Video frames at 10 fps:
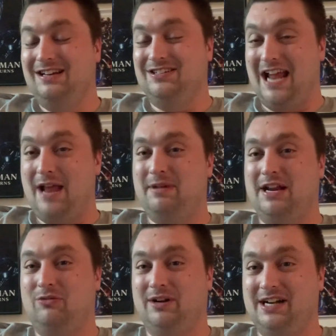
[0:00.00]
Daemon
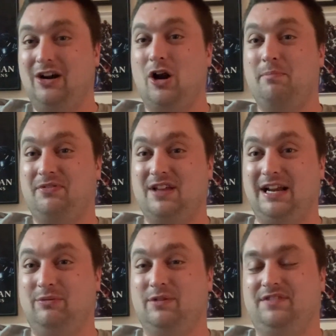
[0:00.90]
and Rhaenyra, but then
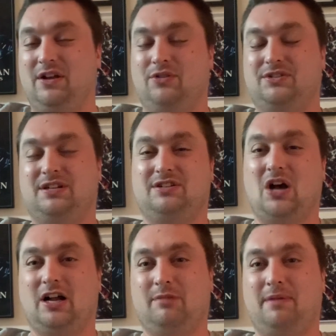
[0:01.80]
he revealed to
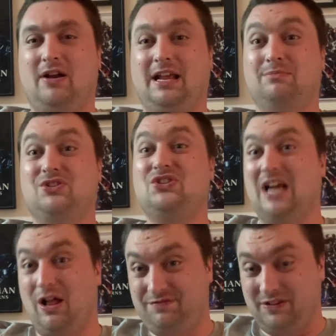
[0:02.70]
talk about
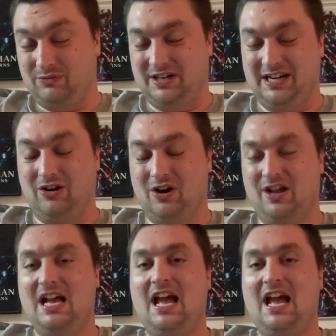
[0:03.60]
himself and Rhaenyra.